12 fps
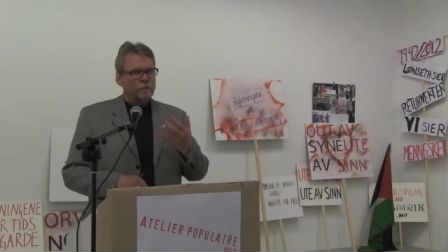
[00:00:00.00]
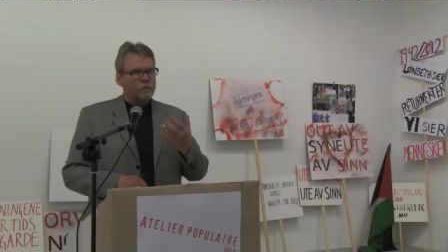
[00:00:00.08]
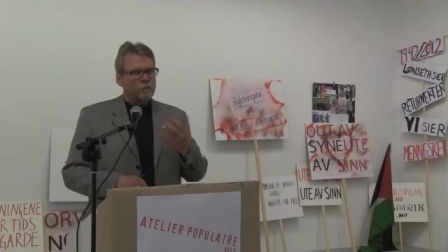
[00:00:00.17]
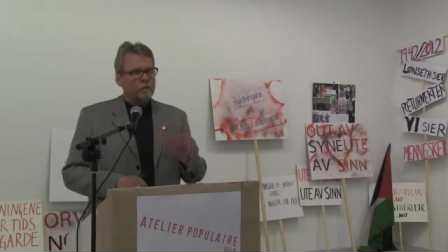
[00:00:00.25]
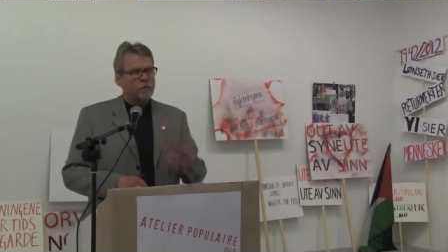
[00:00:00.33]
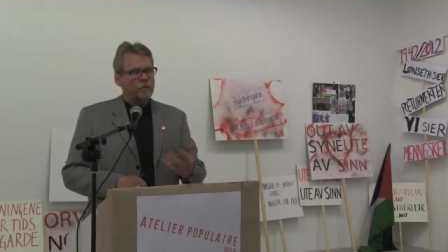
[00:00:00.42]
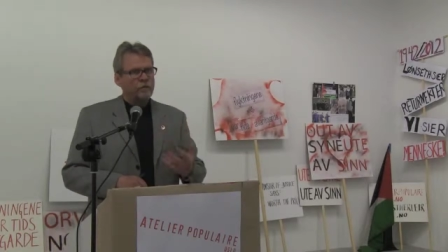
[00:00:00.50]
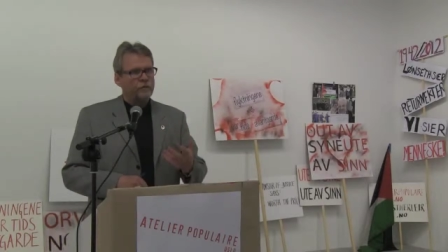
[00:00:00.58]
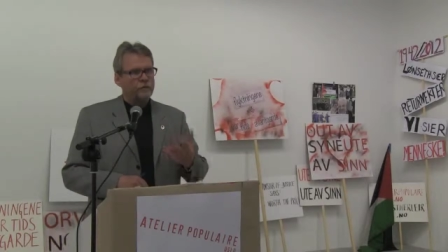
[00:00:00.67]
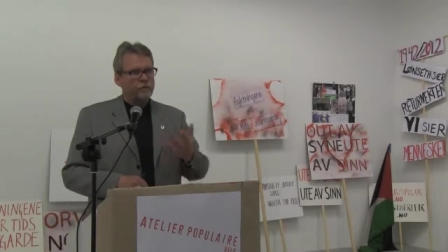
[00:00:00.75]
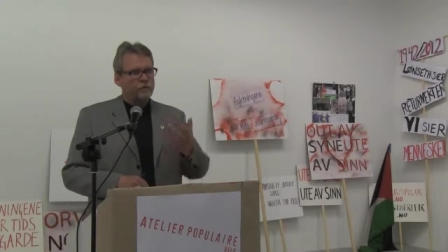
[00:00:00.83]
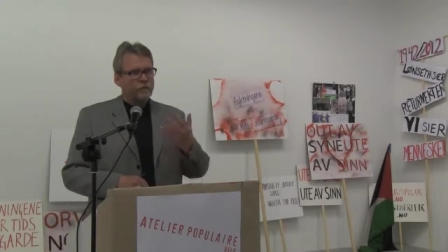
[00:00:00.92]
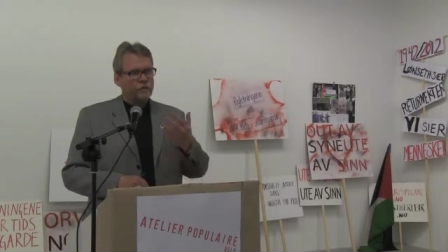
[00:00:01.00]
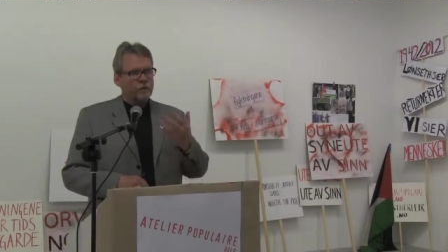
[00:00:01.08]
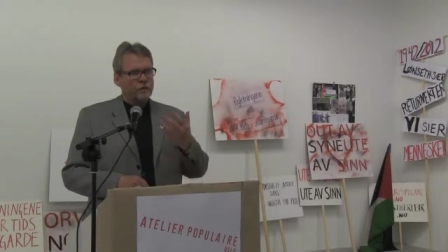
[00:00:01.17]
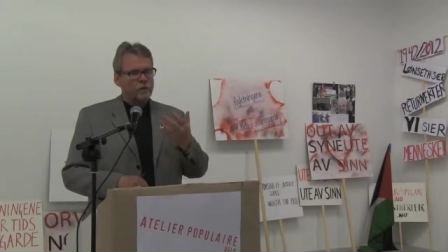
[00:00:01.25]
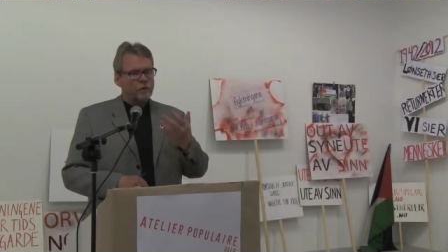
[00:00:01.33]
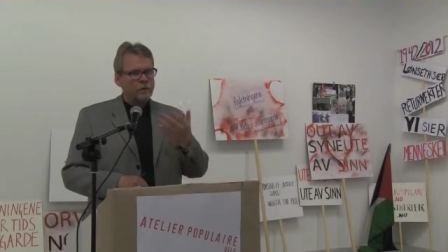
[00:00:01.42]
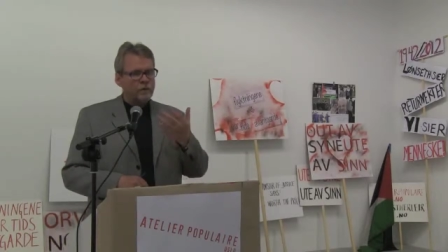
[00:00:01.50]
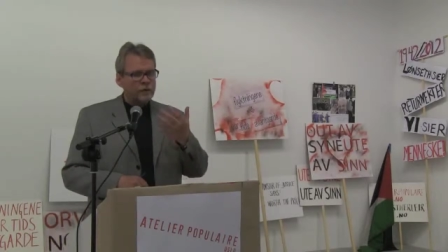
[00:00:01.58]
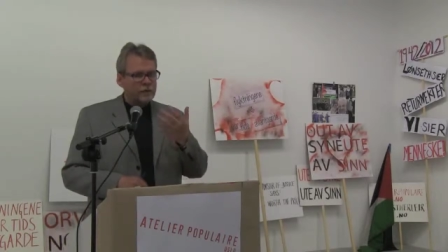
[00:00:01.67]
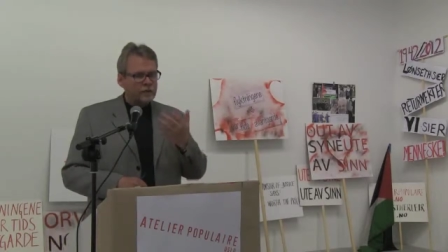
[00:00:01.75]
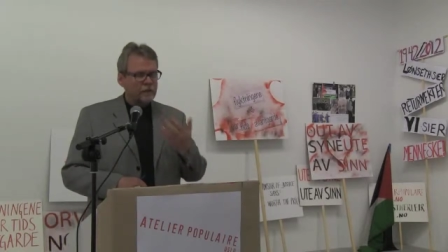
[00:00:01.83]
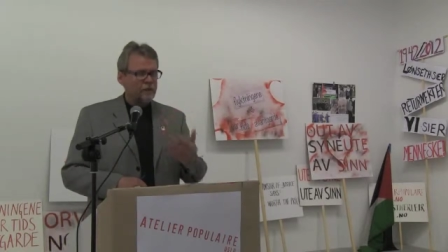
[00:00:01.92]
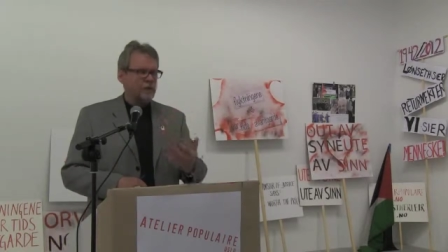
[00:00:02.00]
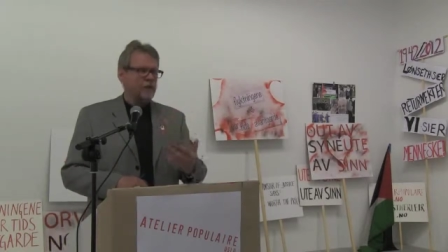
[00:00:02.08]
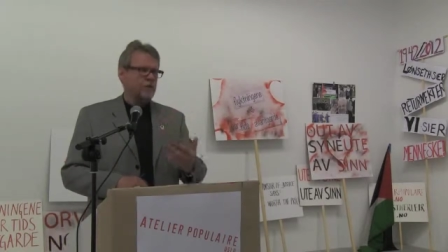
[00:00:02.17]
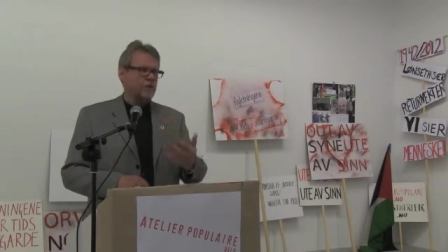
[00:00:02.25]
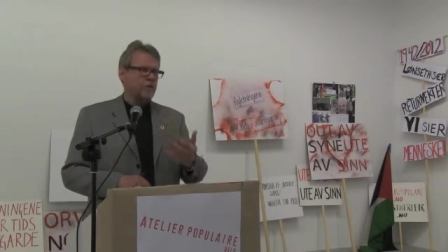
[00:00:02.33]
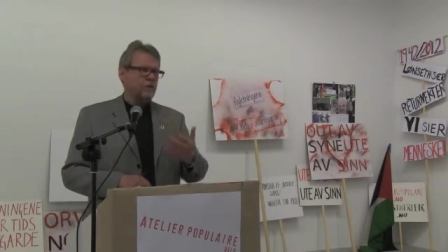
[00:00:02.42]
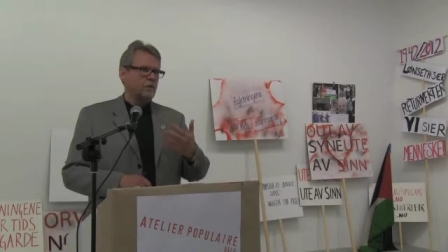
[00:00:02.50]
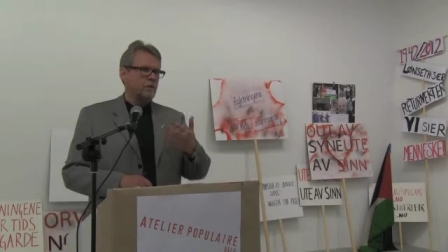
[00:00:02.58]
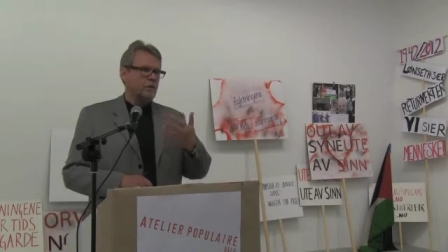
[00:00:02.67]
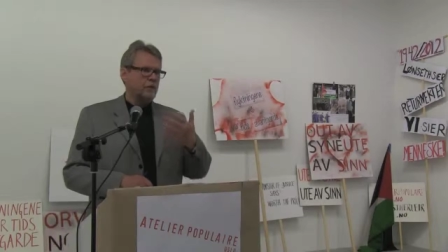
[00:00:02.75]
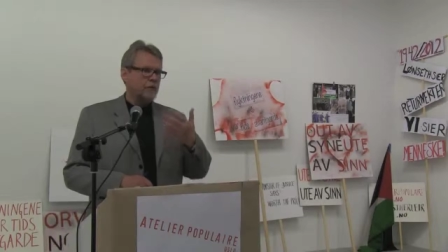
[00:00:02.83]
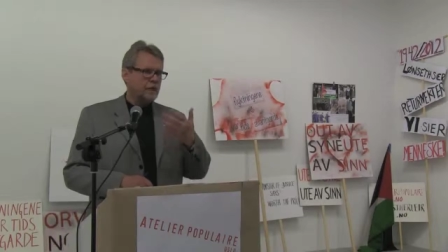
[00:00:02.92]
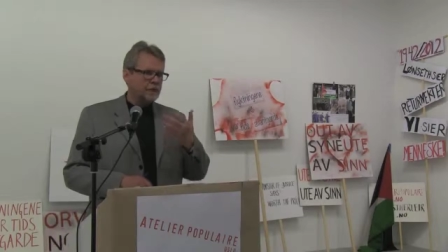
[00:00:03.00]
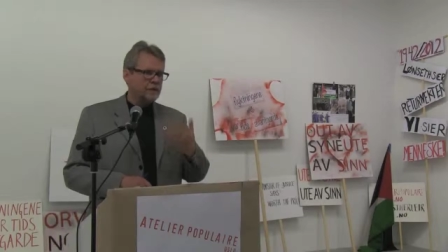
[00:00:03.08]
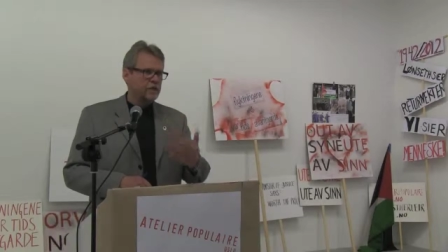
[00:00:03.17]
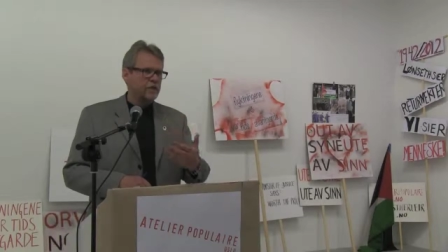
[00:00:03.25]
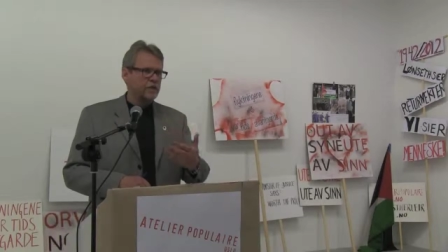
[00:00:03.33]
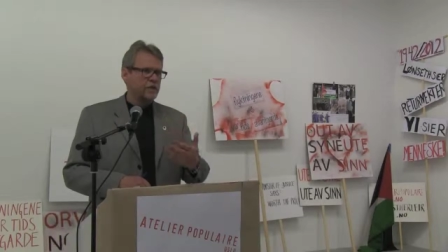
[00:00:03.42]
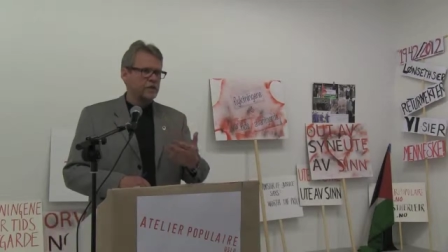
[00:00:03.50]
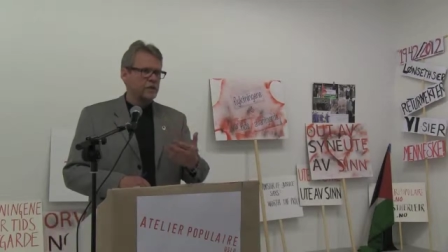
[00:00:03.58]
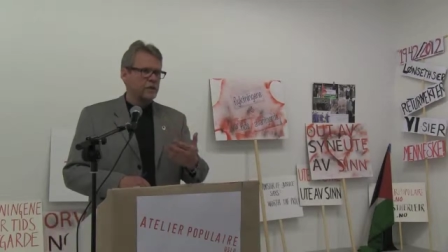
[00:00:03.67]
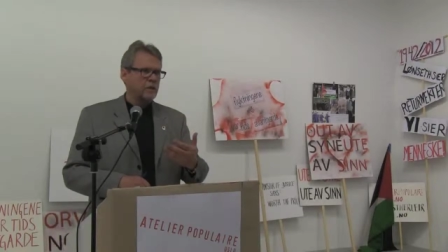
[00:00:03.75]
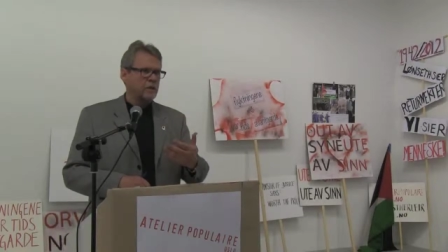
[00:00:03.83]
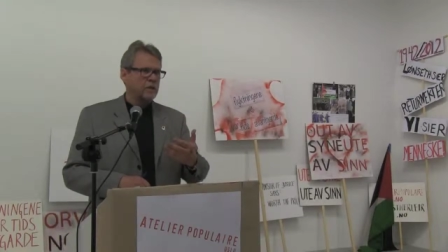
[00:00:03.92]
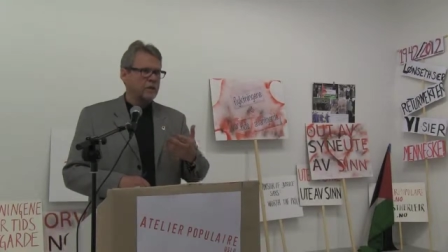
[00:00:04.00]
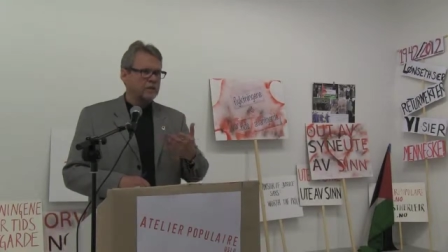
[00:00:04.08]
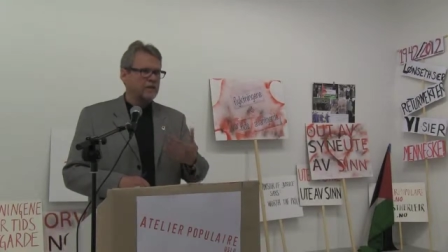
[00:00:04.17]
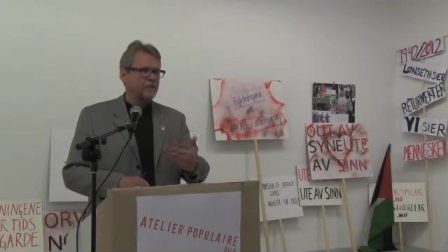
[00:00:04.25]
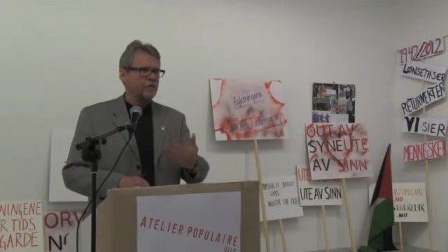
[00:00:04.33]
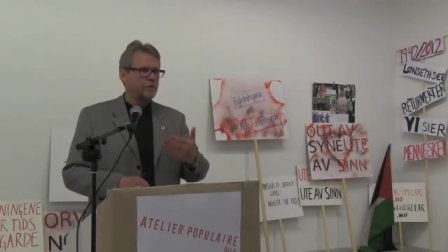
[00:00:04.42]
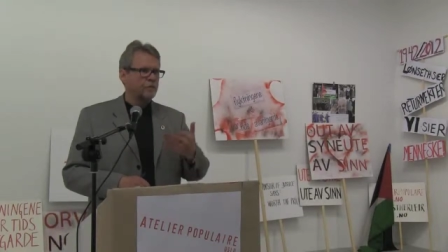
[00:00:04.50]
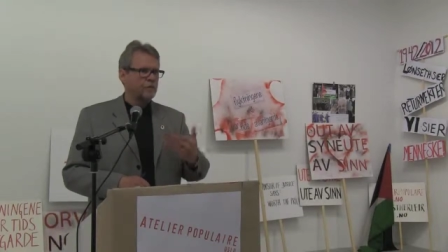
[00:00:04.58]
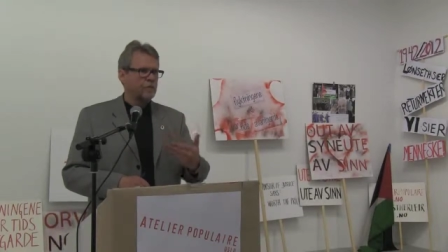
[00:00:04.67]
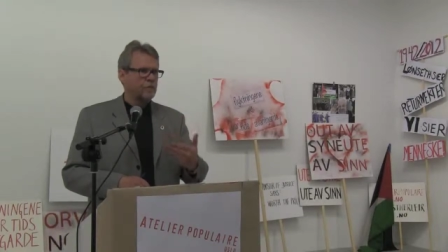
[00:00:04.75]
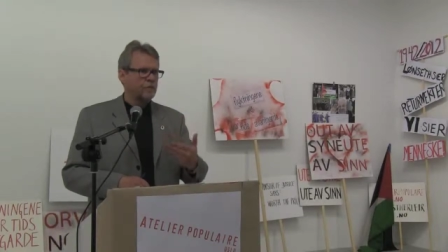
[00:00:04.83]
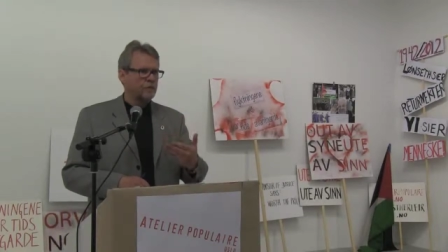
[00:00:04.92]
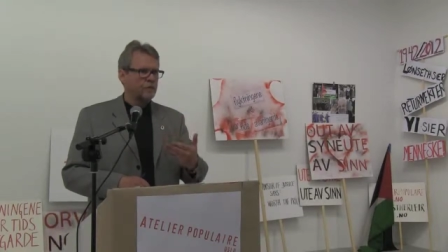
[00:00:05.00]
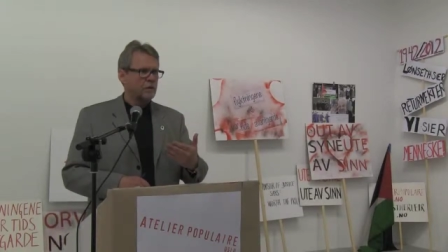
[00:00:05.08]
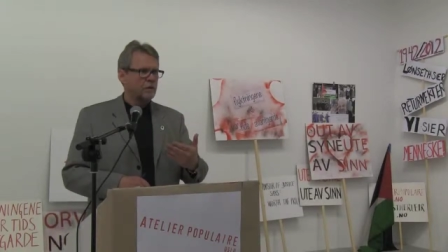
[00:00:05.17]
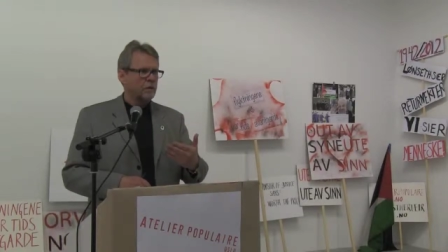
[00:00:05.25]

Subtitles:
Because there are international legislation that gives protection.